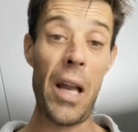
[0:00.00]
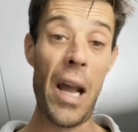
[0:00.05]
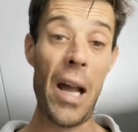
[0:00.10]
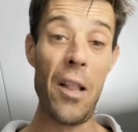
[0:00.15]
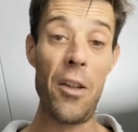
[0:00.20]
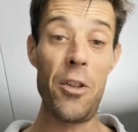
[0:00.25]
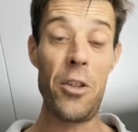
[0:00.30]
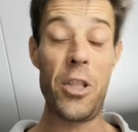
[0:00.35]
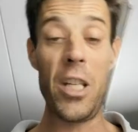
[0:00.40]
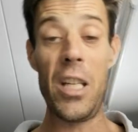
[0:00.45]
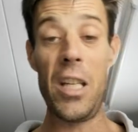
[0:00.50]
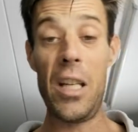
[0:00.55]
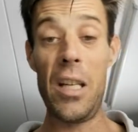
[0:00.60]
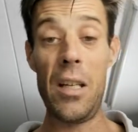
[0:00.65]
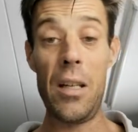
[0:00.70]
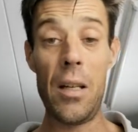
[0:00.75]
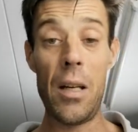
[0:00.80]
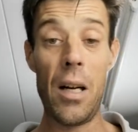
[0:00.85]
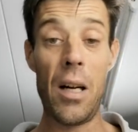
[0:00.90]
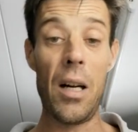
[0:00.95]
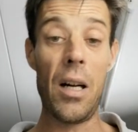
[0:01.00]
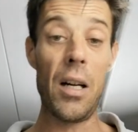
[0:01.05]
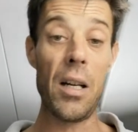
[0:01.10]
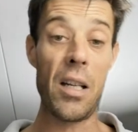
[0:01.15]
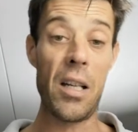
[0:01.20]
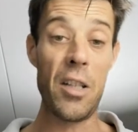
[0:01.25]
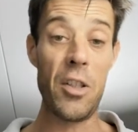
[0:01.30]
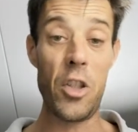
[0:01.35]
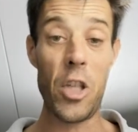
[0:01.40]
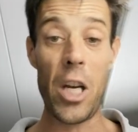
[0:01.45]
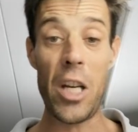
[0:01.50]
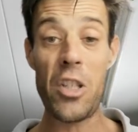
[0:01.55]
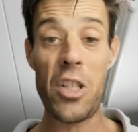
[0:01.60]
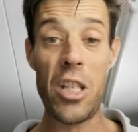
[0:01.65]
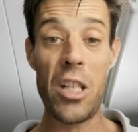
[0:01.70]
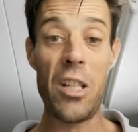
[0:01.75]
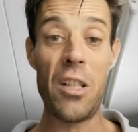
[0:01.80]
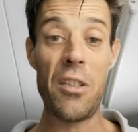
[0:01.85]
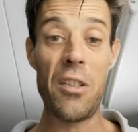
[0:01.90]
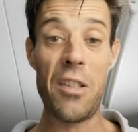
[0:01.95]
allergy,
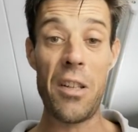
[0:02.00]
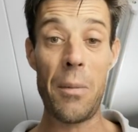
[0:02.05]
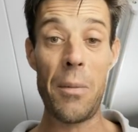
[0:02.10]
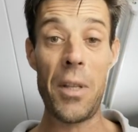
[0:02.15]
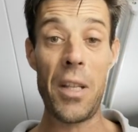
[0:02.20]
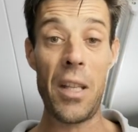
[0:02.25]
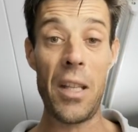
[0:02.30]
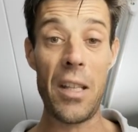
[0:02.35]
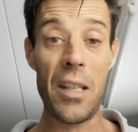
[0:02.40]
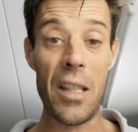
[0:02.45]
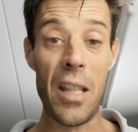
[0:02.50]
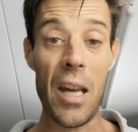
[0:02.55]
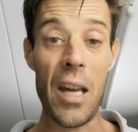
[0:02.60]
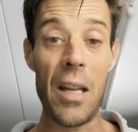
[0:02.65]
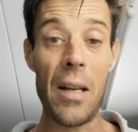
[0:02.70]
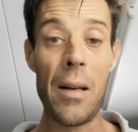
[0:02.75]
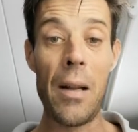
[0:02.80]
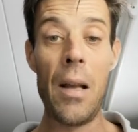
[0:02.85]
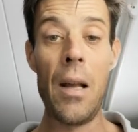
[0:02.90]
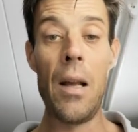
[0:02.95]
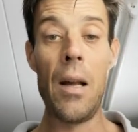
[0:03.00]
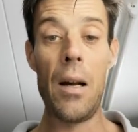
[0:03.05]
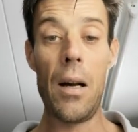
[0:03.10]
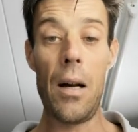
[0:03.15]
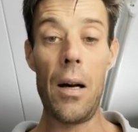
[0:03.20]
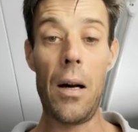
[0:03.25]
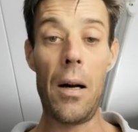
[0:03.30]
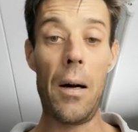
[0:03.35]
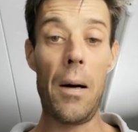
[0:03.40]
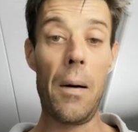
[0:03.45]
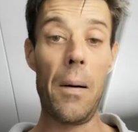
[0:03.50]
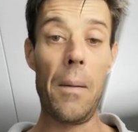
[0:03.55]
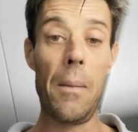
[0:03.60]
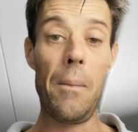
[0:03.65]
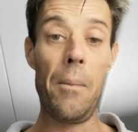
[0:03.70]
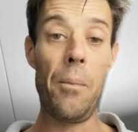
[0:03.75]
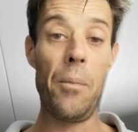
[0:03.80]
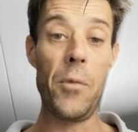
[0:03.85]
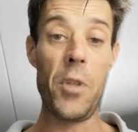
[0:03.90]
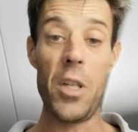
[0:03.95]
congestion or something like that,
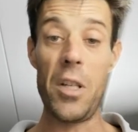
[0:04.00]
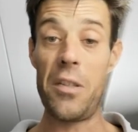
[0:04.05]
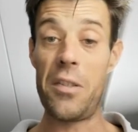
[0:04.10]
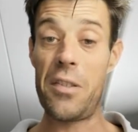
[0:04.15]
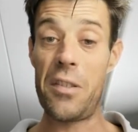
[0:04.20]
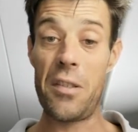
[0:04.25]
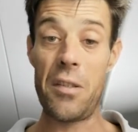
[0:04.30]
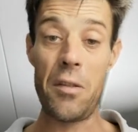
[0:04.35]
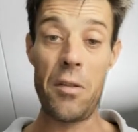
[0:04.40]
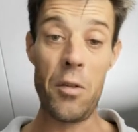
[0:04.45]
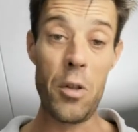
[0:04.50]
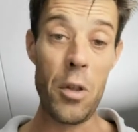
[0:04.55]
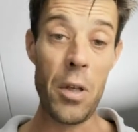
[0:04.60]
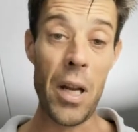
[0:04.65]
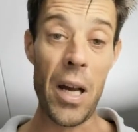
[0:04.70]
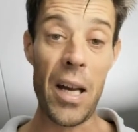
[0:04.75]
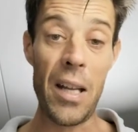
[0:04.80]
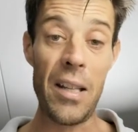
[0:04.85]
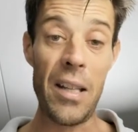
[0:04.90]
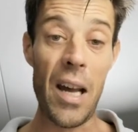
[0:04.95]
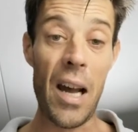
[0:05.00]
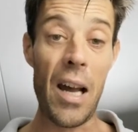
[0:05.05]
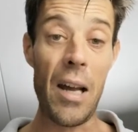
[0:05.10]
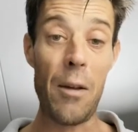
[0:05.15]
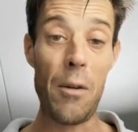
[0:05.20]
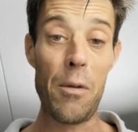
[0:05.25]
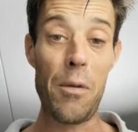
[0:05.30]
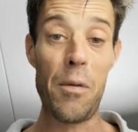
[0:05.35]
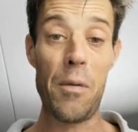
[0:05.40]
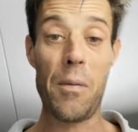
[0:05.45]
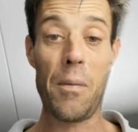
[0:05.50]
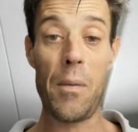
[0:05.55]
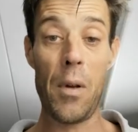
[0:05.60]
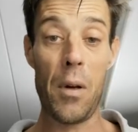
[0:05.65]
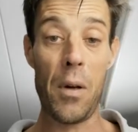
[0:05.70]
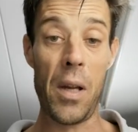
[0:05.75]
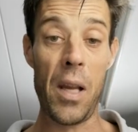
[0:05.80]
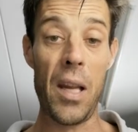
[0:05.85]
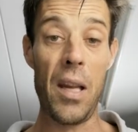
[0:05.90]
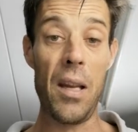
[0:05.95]
just do not dive.
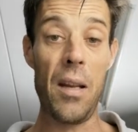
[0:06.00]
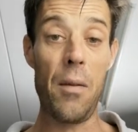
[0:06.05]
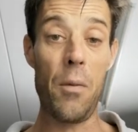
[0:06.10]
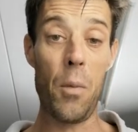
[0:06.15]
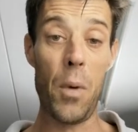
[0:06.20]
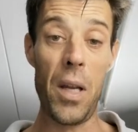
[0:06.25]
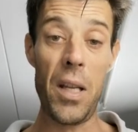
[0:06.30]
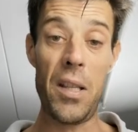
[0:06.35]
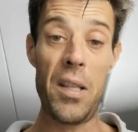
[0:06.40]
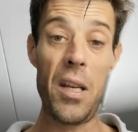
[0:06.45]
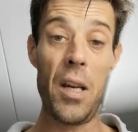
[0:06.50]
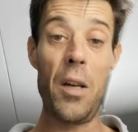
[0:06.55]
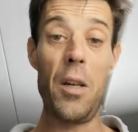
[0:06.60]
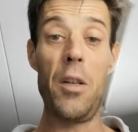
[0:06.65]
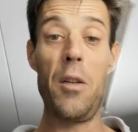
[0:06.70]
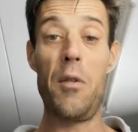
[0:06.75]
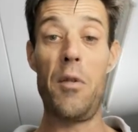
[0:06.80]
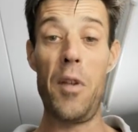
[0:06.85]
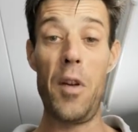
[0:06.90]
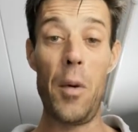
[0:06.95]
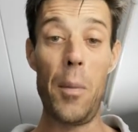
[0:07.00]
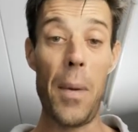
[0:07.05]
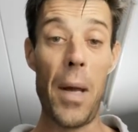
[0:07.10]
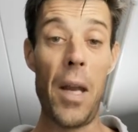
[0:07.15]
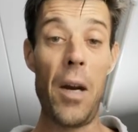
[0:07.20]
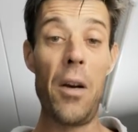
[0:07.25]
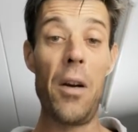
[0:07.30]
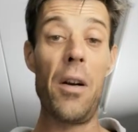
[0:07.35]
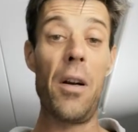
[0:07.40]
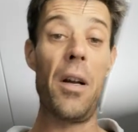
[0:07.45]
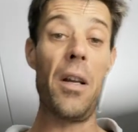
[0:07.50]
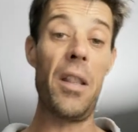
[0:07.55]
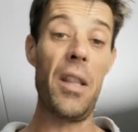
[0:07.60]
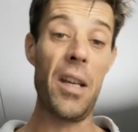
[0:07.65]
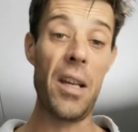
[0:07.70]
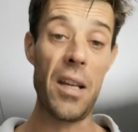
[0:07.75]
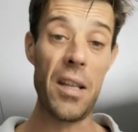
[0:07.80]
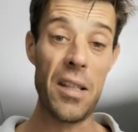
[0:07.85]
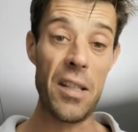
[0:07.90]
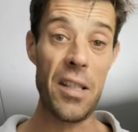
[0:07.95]
Okay, wait till you feel better and
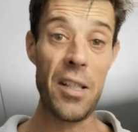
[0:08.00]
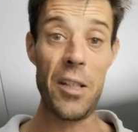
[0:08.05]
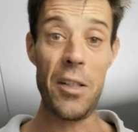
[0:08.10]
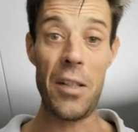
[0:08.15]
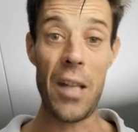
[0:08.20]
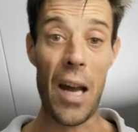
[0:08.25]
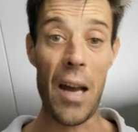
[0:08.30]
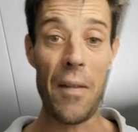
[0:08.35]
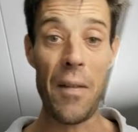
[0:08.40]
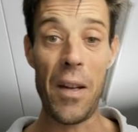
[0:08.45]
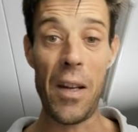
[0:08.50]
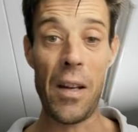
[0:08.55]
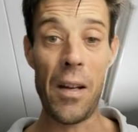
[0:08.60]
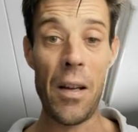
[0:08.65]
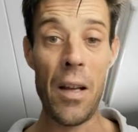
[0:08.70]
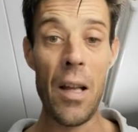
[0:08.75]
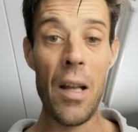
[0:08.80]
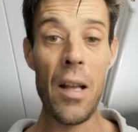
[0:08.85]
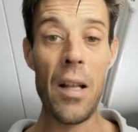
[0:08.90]
then continue diving